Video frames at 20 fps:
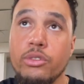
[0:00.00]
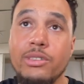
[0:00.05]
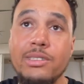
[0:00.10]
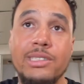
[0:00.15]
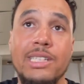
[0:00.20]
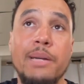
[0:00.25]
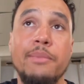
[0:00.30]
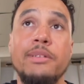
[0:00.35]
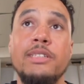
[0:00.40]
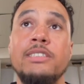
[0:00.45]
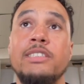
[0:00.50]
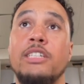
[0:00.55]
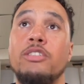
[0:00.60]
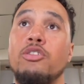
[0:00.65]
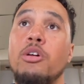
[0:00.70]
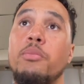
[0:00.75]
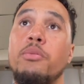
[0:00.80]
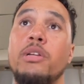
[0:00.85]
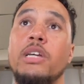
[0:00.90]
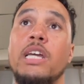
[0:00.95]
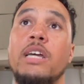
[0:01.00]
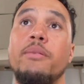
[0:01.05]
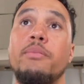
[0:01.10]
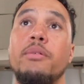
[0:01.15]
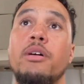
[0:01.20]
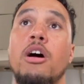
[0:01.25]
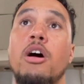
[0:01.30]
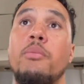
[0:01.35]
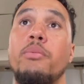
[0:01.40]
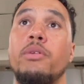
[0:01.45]
that means that you open again,
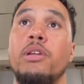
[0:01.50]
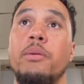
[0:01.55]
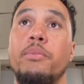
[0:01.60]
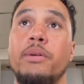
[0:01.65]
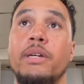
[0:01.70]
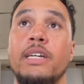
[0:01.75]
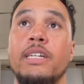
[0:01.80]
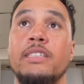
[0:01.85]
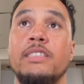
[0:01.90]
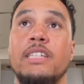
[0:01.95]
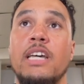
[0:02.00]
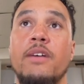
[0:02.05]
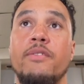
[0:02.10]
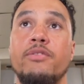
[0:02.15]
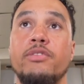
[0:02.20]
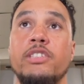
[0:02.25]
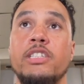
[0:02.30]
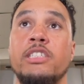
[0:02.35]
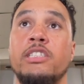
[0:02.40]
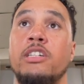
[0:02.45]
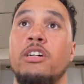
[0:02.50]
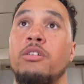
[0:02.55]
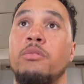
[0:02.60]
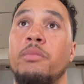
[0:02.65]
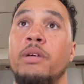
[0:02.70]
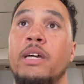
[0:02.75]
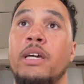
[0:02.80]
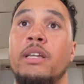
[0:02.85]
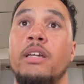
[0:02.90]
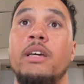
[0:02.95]
open up against San Francisco,
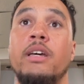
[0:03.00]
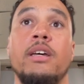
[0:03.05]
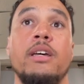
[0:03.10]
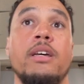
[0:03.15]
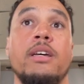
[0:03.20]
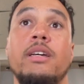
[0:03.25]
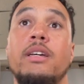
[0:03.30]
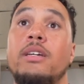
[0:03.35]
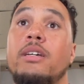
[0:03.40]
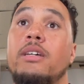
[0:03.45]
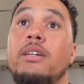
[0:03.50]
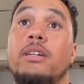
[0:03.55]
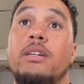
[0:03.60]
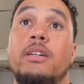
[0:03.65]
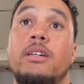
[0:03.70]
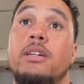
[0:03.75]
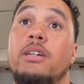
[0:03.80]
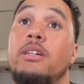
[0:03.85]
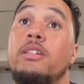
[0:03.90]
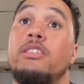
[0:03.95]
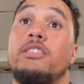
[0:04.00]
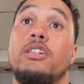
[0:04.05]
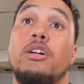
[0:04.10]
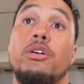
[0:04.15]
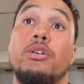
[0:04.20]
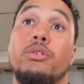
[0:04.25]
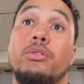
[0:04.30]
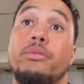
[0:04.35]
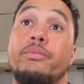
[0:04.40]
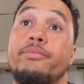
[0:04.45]
man.
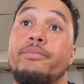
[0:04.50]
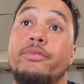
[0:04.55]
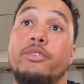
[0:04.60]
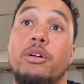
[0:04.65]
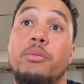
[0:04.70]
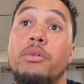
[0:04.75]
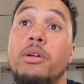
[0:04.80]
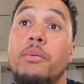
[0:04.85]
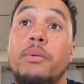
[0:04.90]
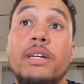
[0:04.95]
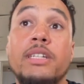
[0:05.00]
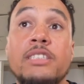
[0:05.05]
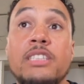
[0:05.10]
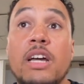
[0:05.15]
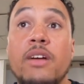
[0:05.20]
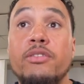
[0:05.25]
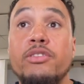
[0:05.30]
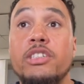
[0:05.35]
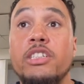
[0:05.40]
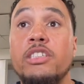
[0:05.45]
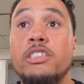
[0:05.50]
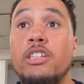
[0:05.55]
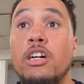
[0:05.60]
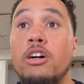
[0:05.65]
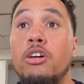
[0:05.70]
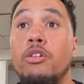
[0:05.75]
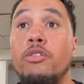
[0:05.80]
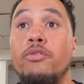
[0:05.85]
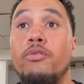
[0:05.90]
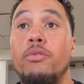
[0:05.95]
So open up against San
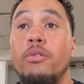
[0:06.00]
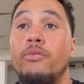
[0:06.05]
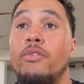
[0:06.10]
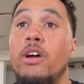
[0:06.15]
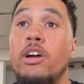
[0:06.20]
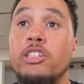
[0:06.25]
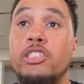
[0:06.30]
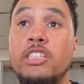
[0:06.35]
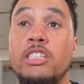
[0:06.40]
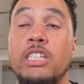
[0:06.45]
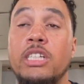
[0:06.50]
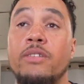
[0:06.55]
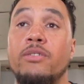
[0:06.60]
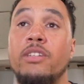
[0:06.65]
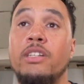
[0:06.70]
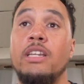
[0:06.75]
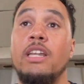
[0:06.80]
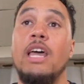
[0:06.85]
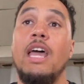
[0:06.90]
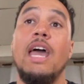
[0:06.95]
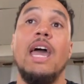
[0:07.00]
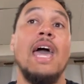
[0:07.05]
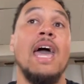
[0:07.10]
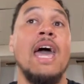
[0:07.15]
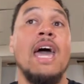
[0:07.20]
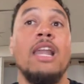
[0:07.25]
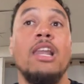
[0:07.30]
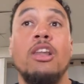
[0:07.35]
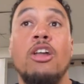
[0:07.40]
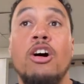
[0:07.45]
Francisco versus Cleveland
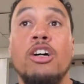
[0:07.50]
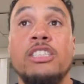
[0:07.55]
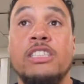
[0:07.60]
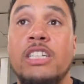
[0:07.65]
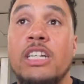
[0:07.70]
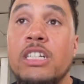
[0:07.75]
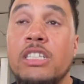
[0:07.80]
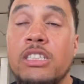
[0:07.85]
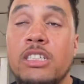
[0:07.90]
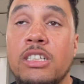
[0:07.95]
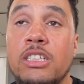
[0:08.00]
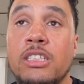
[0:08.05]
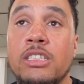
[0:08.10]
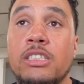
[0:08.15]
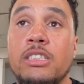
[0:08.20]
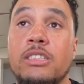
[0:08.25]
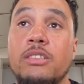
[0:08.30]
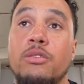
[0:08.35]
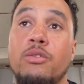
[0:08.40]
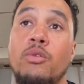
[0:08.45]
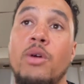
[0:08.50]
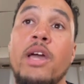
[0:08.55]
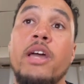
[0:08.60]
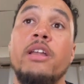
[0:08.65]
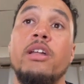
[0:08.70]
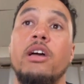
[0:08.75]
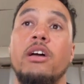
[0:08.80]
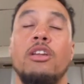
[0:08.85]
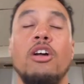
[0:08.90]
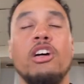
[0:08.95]
at Los Angeles
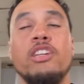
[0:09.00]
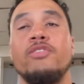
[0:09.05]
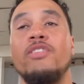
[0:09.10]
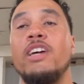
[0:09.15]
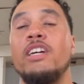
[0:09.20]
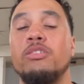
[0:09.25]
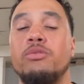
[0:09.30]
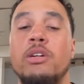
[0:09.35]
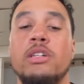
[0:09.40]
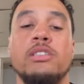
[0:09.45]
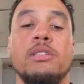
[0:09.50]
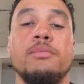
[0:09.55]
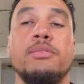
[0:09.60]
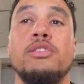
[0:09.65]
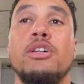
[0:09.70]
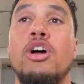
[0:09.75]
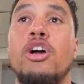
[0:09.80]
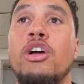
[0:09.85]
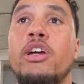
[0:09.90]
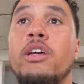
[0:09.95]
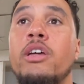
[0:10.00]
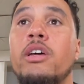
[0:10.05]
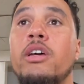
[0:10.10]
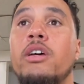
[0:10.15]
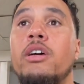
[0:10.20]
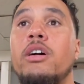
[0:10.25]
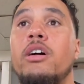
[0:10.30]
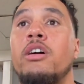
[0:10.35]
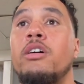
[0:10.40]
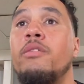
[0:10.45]
Raiders, uh, Las Vegas Raiders. I'm sorry,
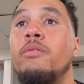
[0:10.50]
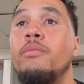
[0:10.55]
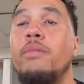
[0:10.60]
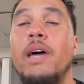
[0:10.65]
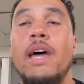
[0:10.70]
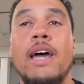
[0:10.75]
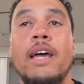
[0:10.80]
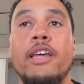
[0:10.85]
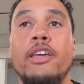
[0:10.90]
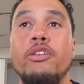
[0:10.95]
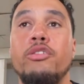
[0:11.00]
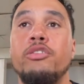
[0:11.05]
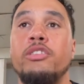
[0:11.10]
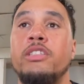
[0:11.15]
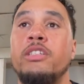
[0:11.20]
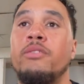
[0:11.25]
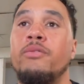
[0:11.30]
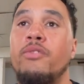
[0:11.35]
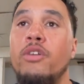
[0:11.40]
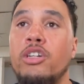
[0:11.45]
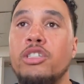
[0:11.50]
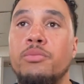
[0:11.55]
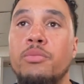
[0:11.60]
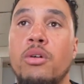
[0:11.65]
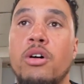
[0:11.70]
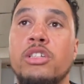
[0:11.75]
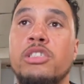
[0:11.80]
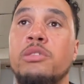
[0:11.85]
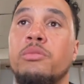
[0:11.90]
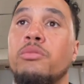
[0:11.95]
um, at Houston versus
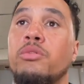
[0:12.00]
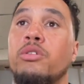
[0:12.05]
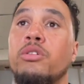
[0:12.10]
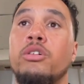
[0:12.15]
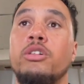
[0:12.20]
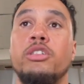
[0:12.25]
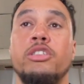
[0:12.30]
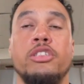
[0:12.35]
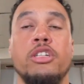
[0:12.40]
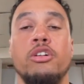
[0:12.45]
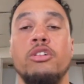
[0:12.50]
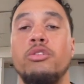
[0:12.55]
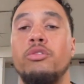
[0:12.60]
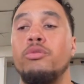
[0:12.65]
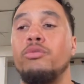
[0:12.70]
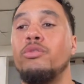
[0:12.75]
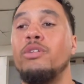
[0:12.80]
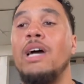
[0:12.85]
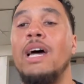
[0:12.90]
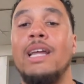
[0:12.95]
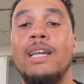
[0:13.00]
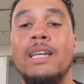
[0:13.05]
Baltimore. So you got to